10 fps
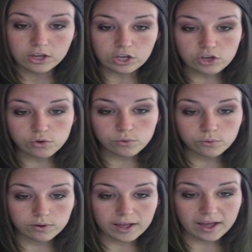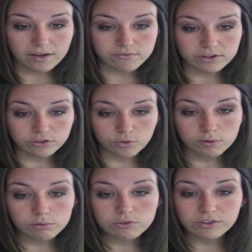You have a square
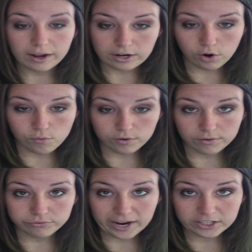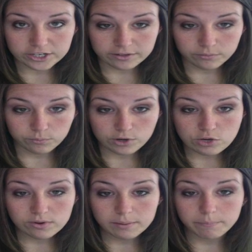root sign over a fraction. Well, you
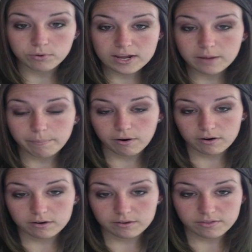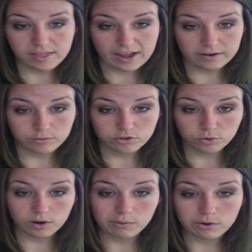can break apart that
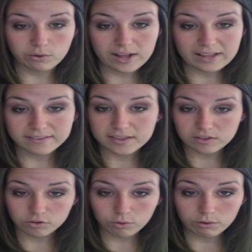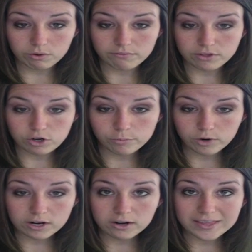square root and take the square root of the
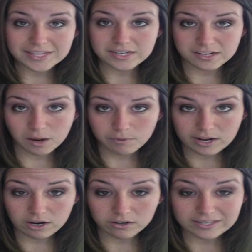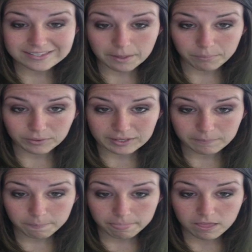numerator and the denominator separately.
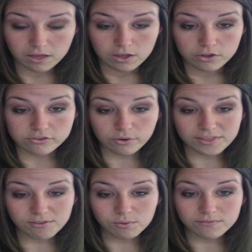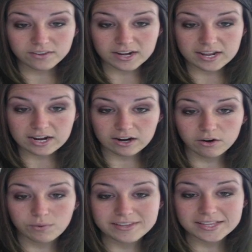So that's what we've done here.
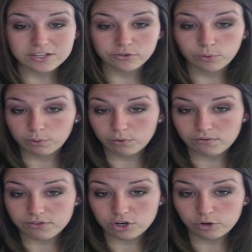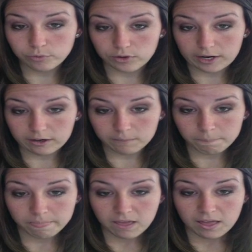We take the square root of the numerator.
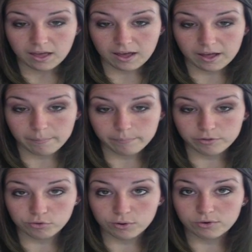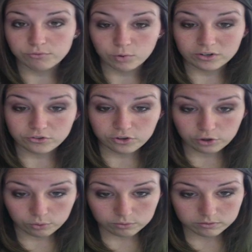Um, the square root of 4 is
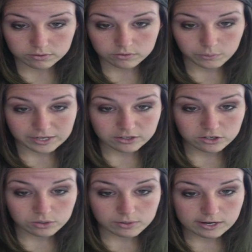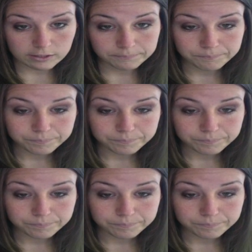2, so we get 2 here.